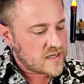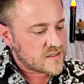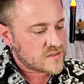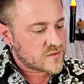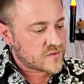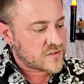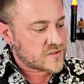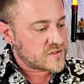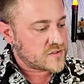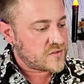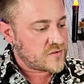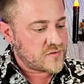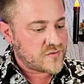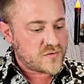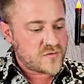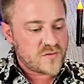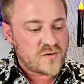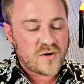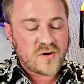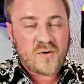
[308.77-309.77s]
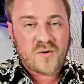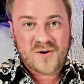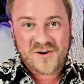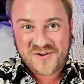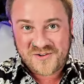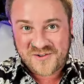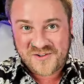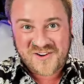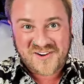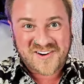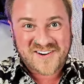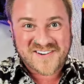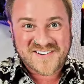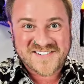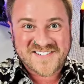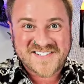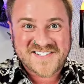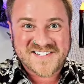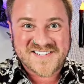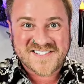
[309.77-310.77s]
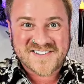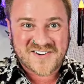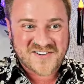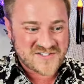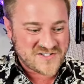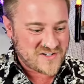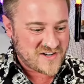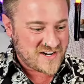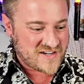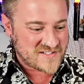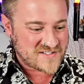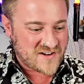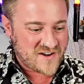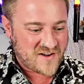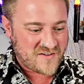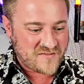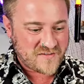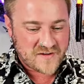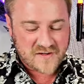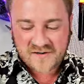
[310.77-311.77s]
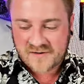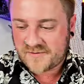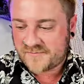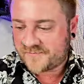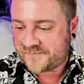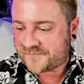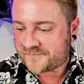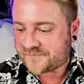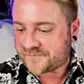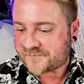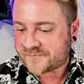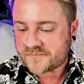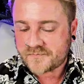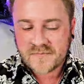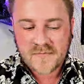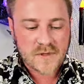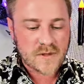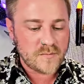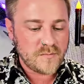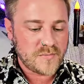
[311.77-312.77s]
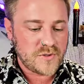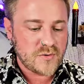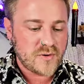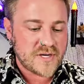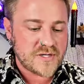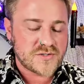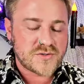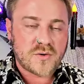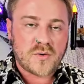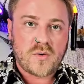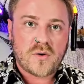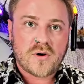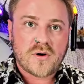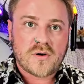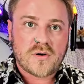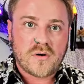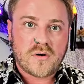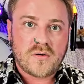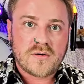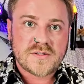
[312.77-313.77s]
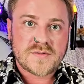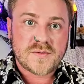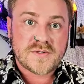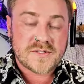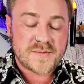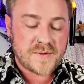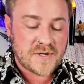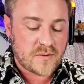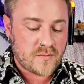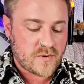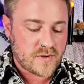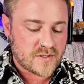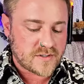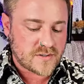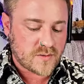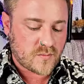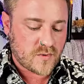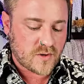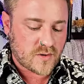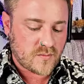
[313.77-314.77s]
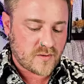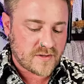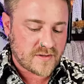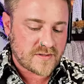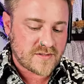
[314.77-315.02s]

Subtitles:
So the two Oracle cards to start you guys off here, Blue Angel Oracle is what Spirit wanted to work with.